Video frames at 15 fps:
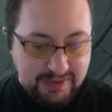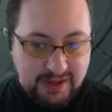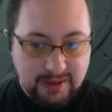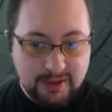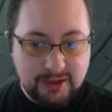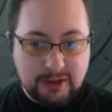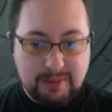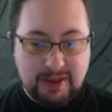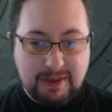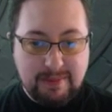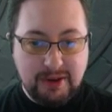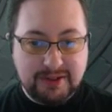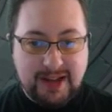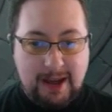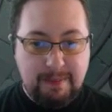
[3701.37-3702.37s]
This could be the
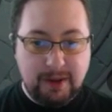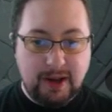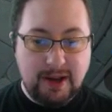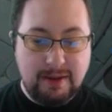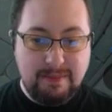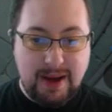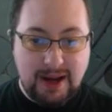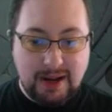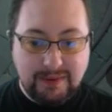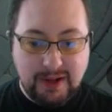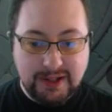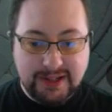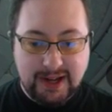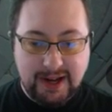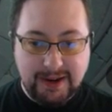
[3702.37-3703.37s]
most epic comeback of all
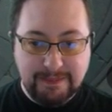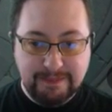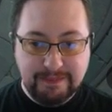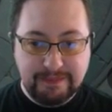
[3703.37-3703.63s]
time.